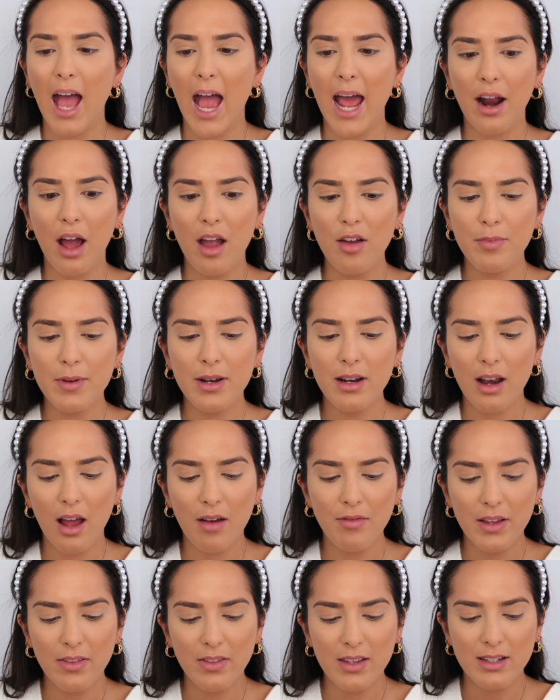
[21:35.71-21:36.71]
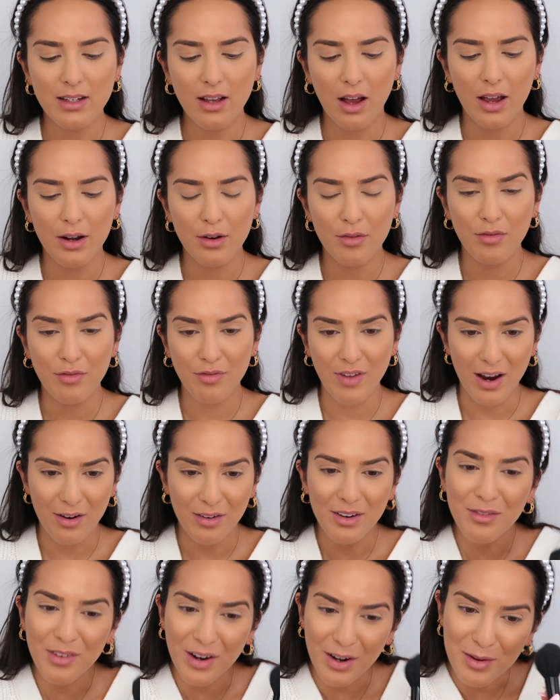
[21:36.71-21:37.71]
And I've been loving this kind of
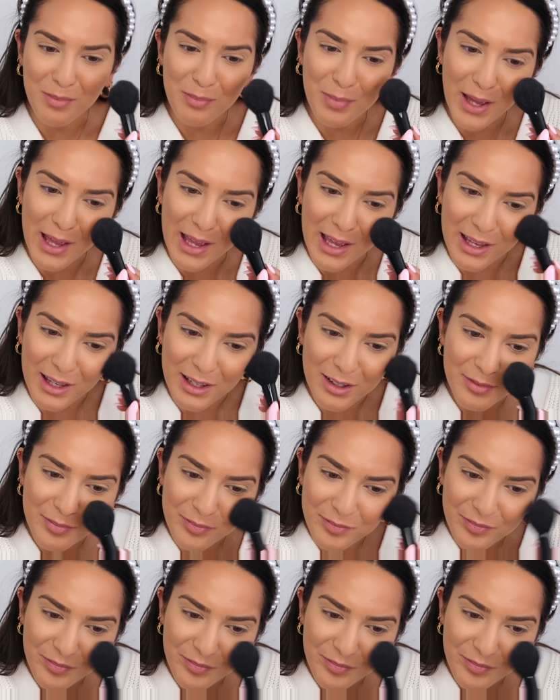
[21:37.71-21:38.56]
very, very pink